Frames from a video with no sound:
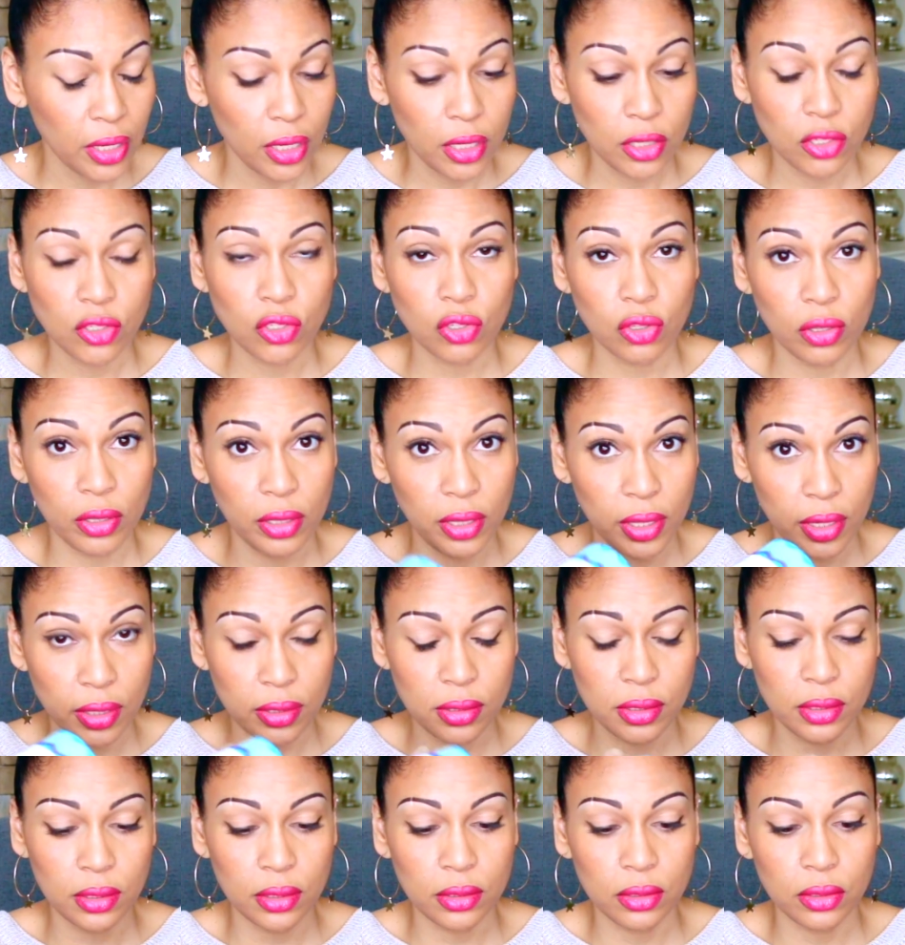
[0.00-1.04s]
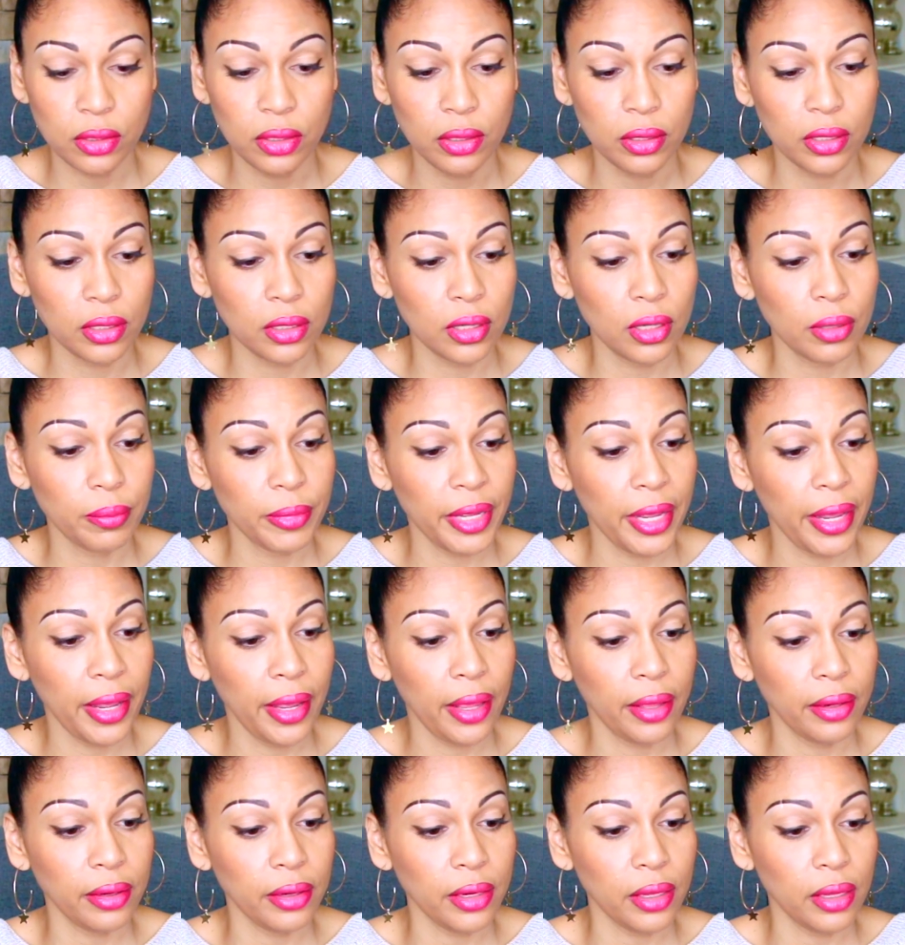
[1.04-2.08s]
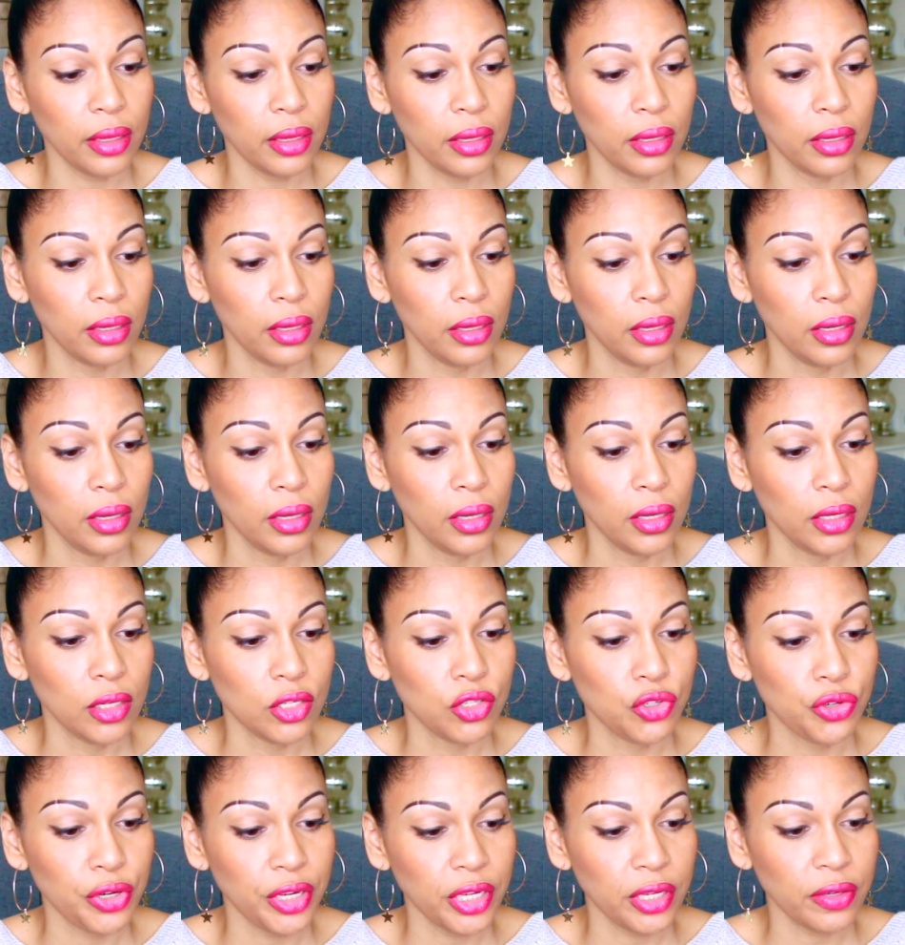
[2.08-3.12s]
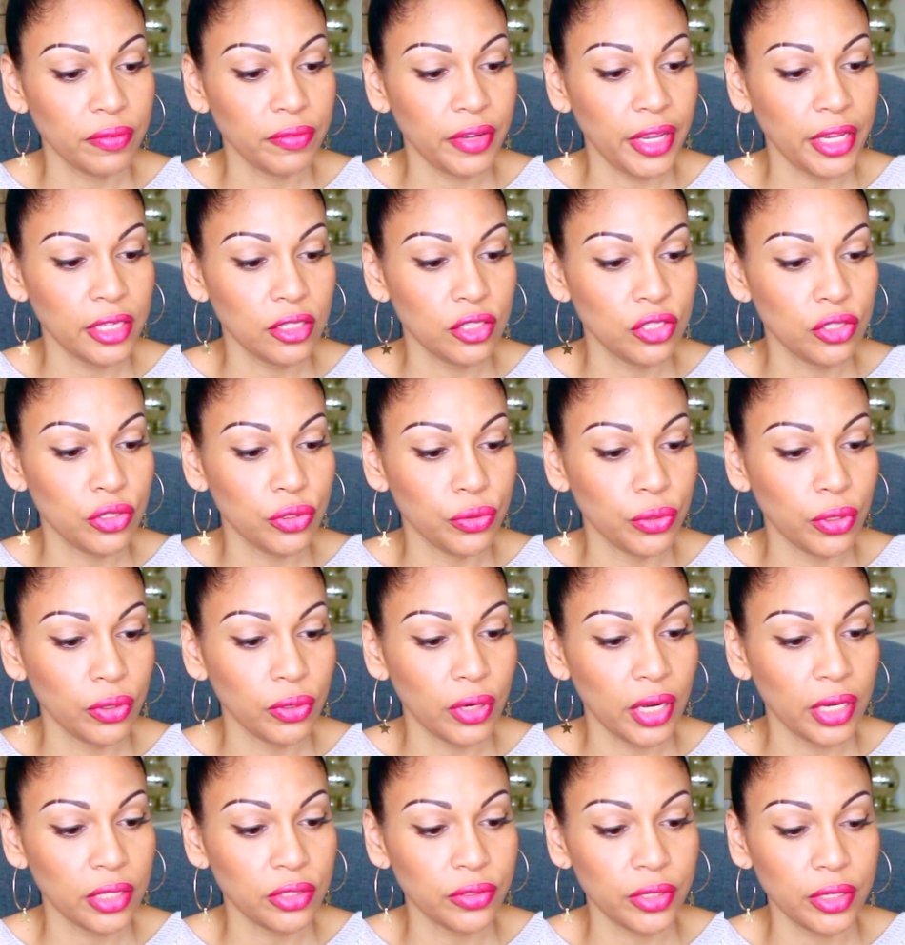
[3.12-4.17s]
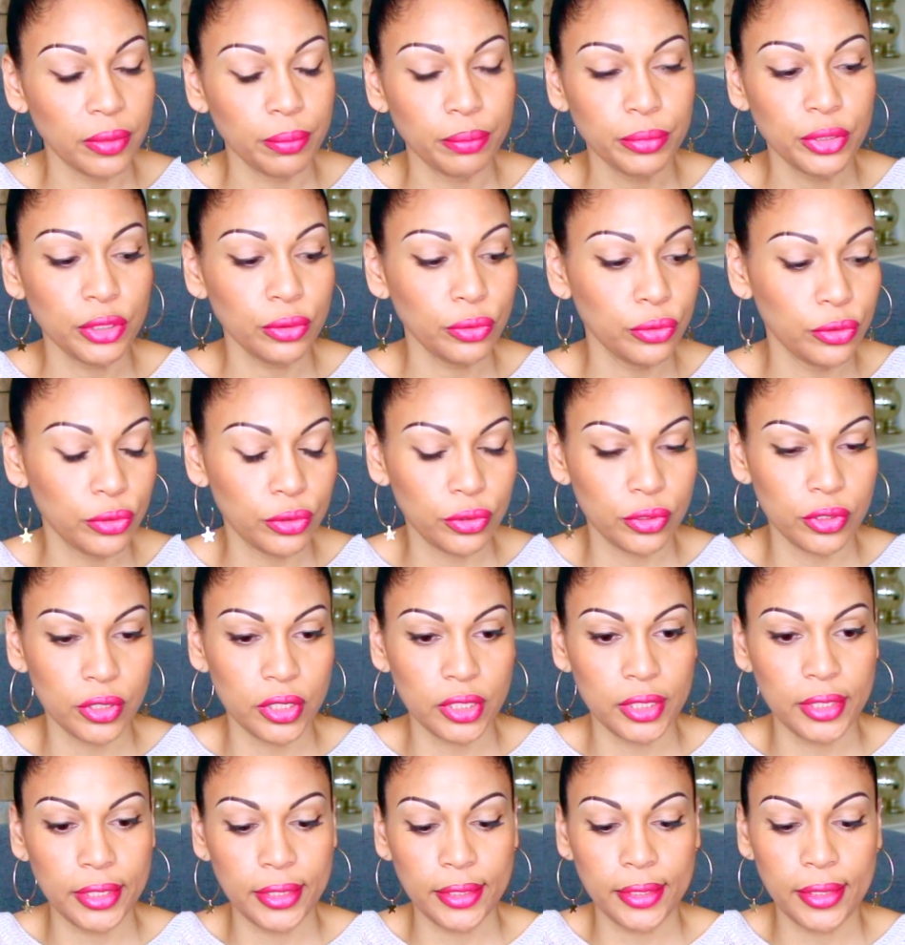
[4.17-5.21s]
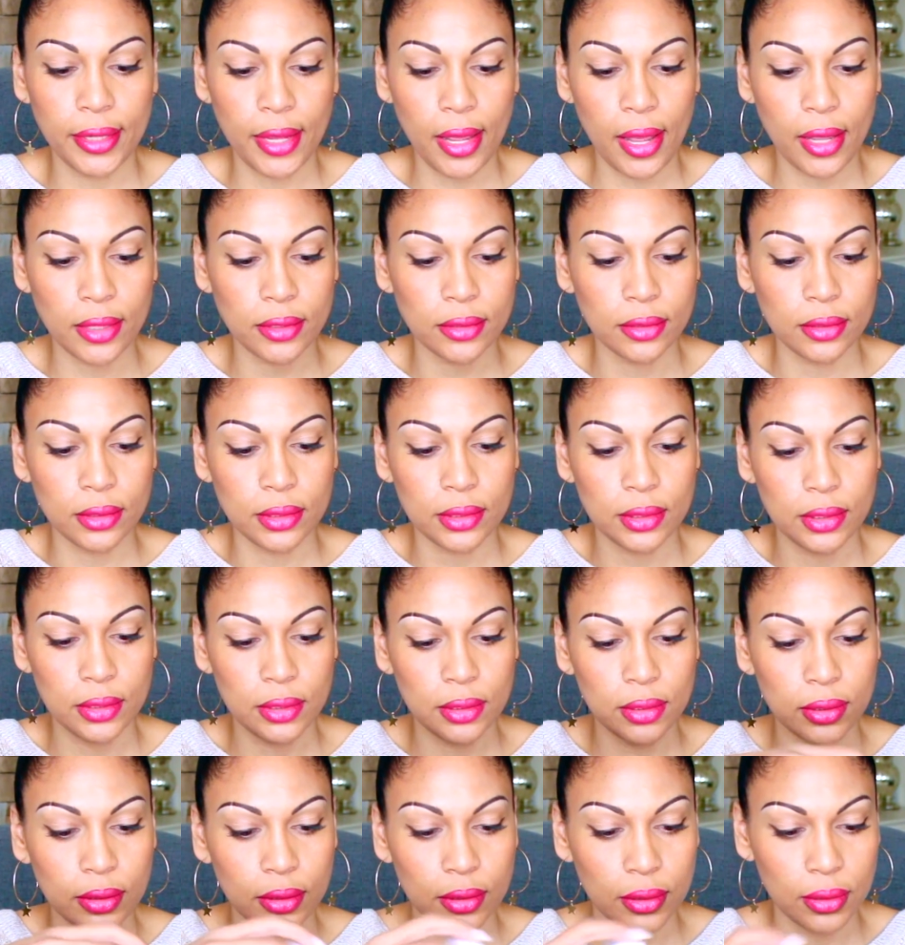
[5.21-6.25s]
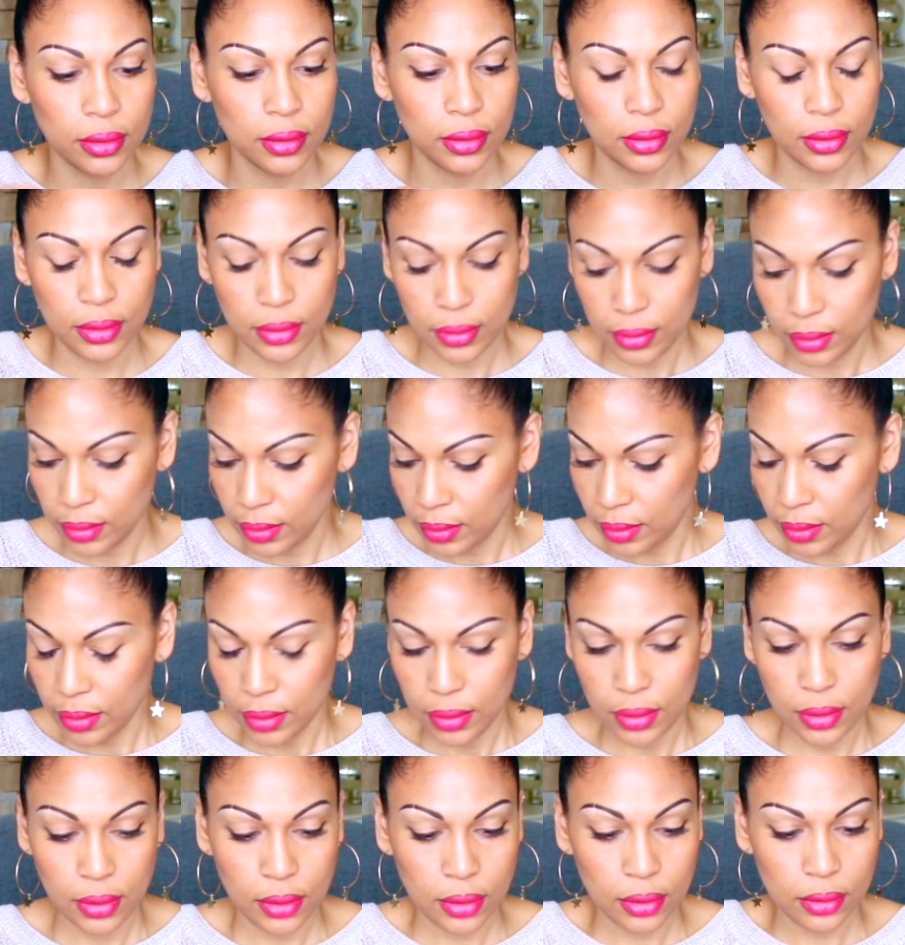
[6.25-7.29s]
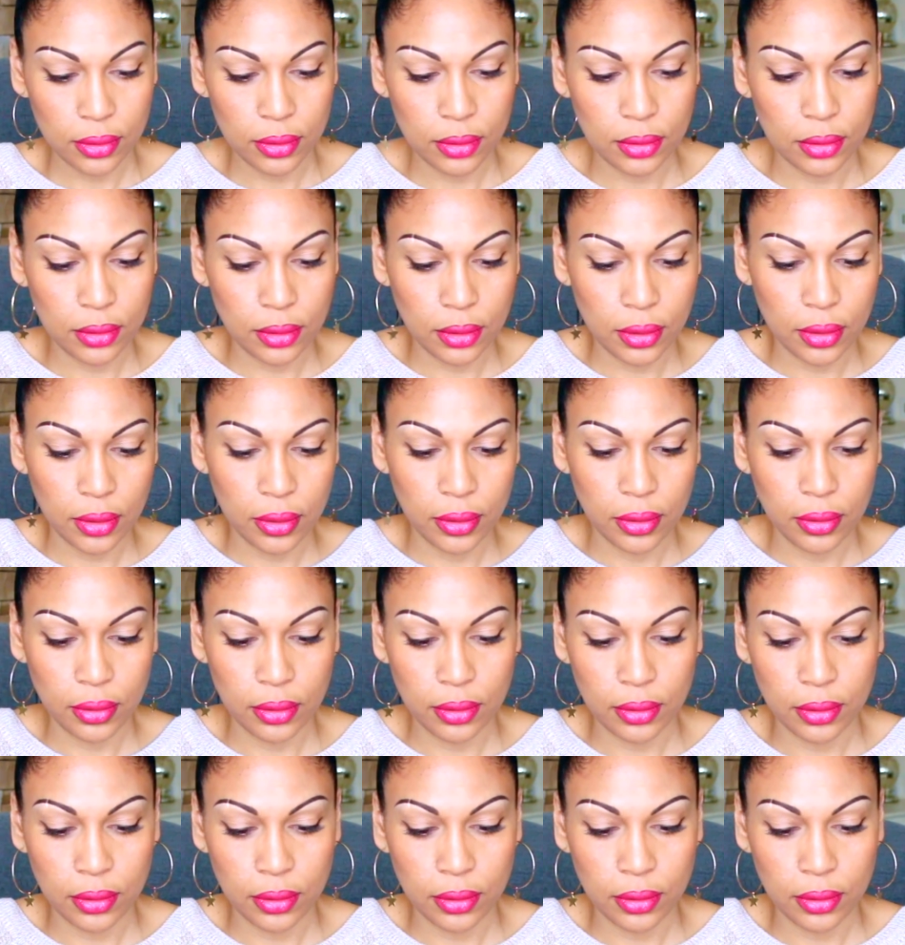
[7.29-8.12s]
So this is gonna come handy. Drink of H2O hydrating boost. Yes. Let's see.